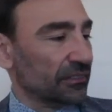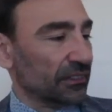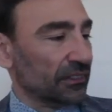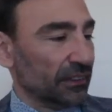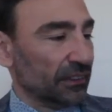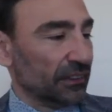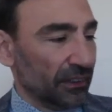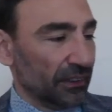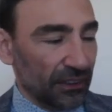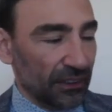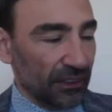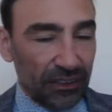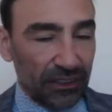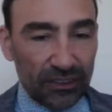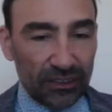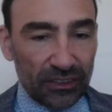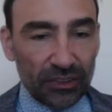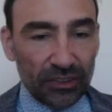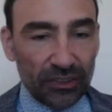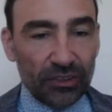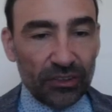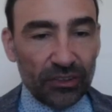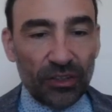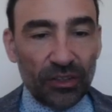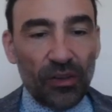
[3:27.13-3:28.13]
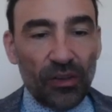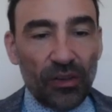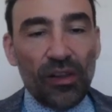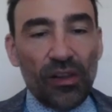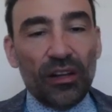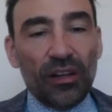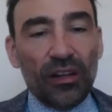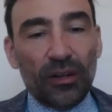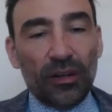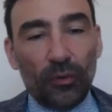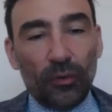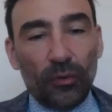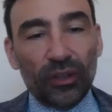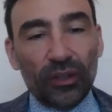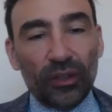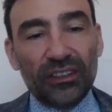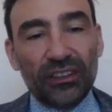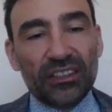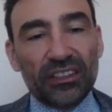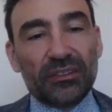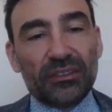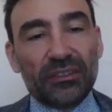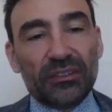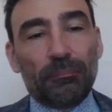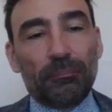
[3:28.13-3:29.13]
So what is
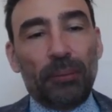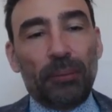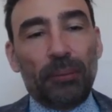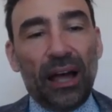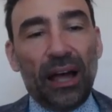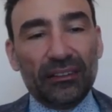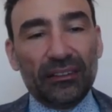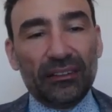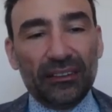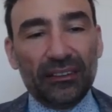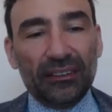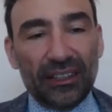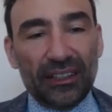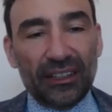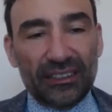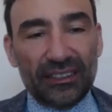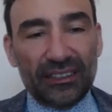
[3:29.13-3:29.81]
pandas?